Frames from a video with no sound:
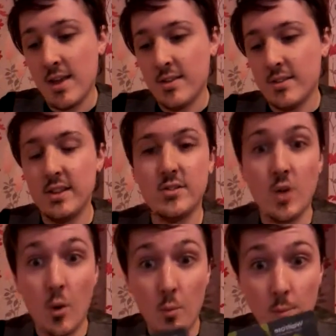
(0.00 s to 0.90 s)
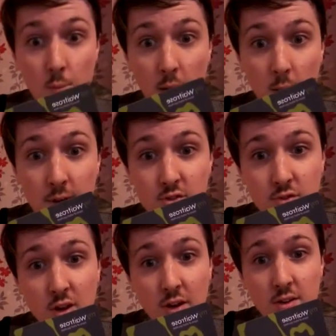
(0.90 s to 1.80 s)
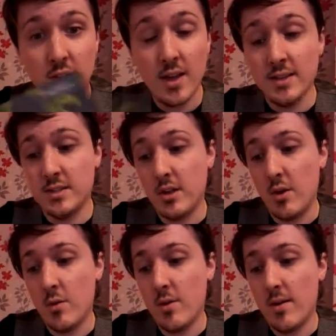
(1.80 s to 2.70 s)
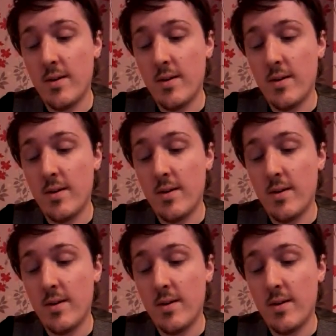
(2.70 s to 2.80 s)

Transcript: So this is my waitress card. So